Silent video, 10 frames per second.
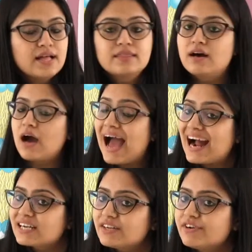the
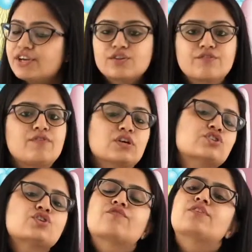activity or the
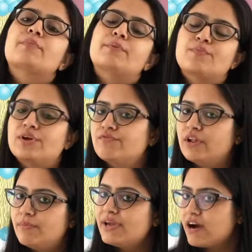function of the membrane will
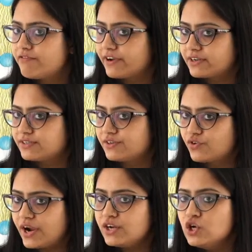be affected,
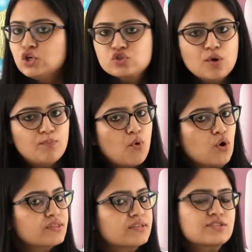right? So,
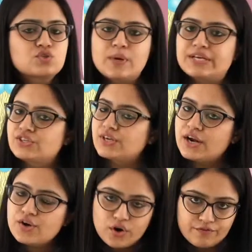both the situation
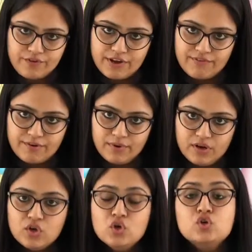are not favorable.
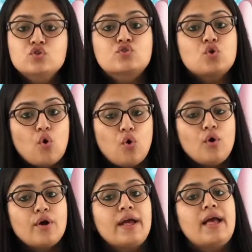
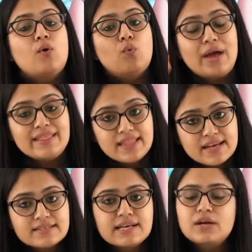So, when
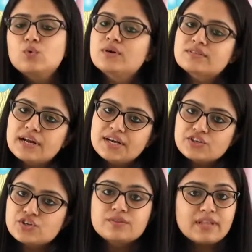there is adverse
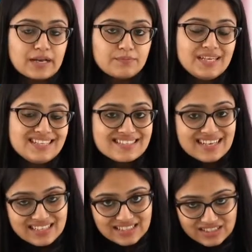condition, that means
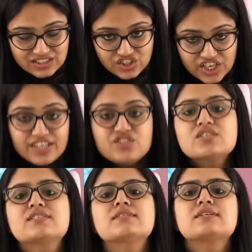
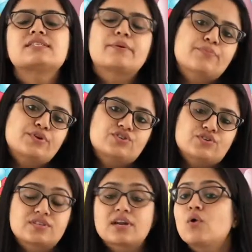changes in the temperature,
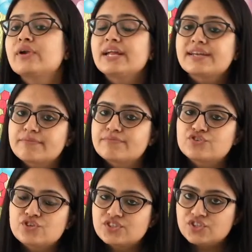surrounding
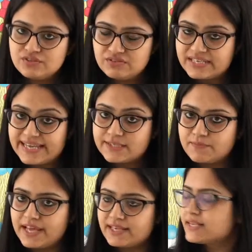temperature takes
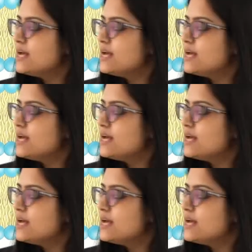place,